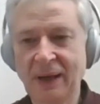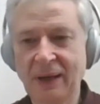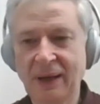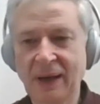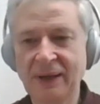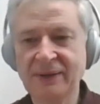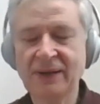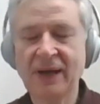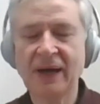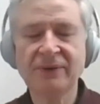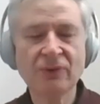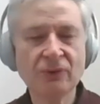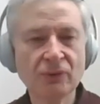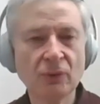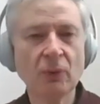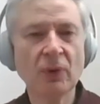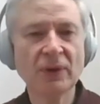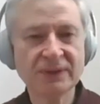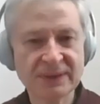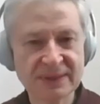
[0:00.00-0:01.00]
I, I don't know
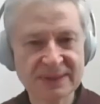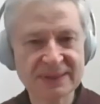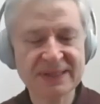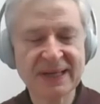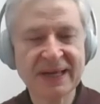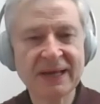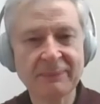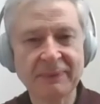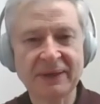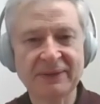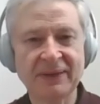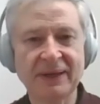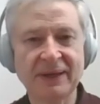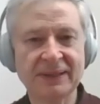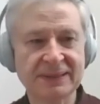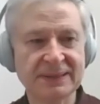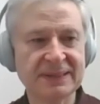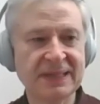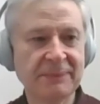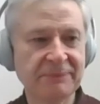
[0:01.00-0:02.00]
what to say about that
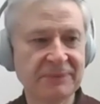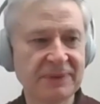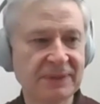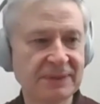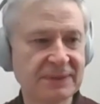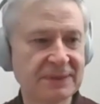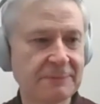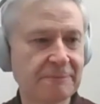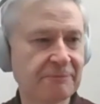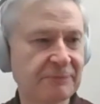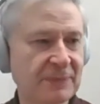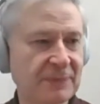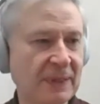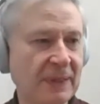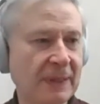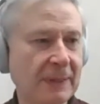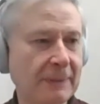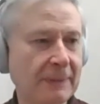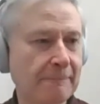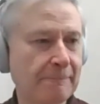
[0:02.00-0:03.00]
except that
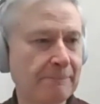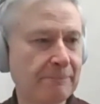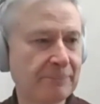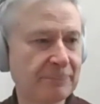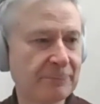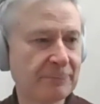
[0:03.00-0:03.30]
um,